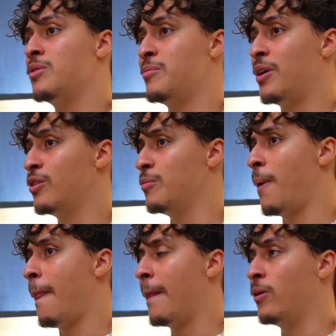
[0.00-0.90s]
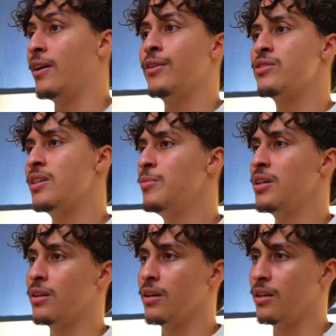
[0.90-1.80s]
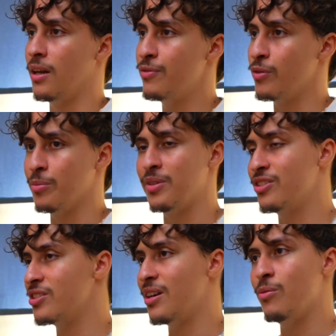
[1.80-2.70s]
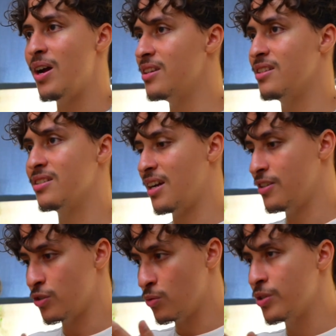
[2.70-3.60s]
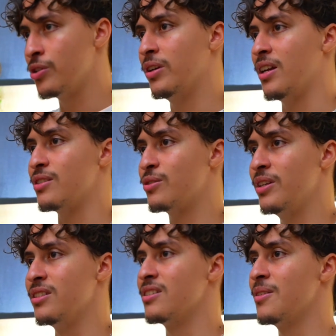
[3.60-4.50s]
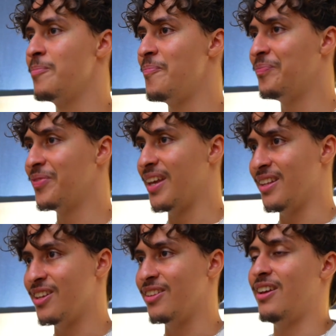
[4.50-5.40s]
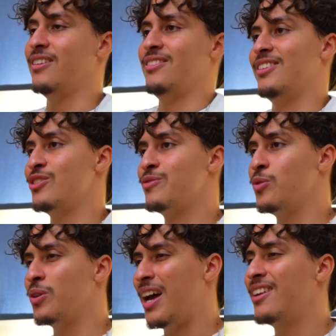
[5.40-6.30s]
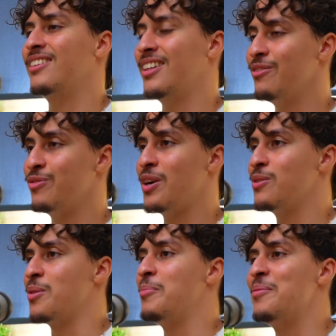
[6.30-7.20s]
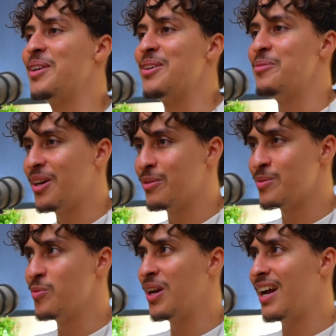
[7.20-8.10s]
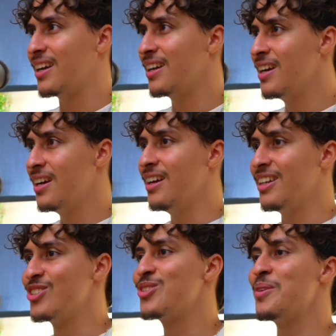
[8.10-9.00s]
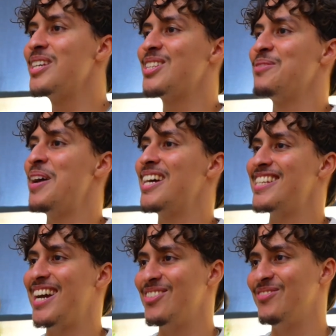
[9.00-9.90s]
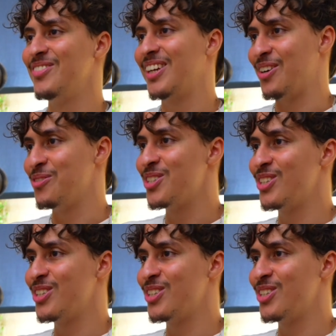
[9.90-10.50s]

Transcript: my room, or like they'll see me in the living room. They're just like, why is this guy just always looking at screens? And they just thought, they didn't think I was a bum in it, but it was more like, he's just wasting bare time. Like, what is he